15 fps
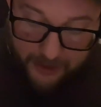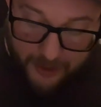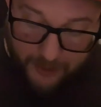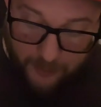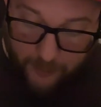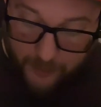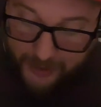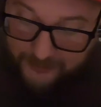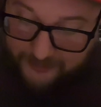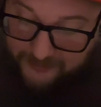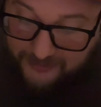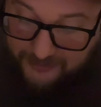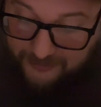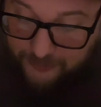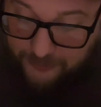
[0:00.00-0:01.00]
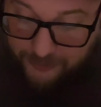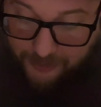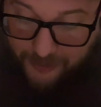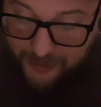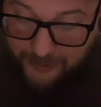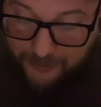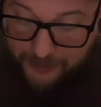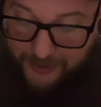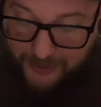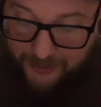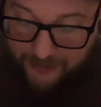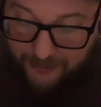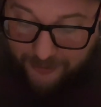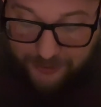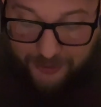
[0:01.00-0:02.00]
No matter how quiet Stacy was trying to
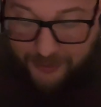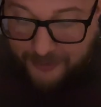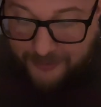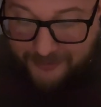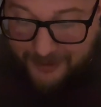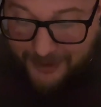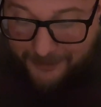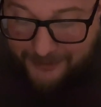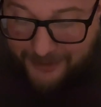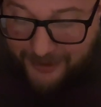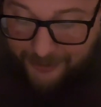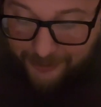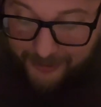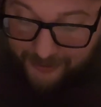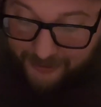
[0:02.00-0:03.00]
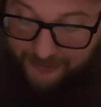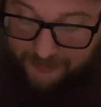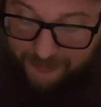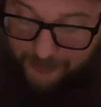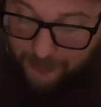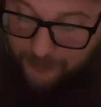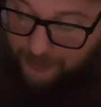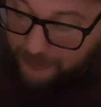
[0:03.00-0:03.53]
be, she couldn't stop giggling like a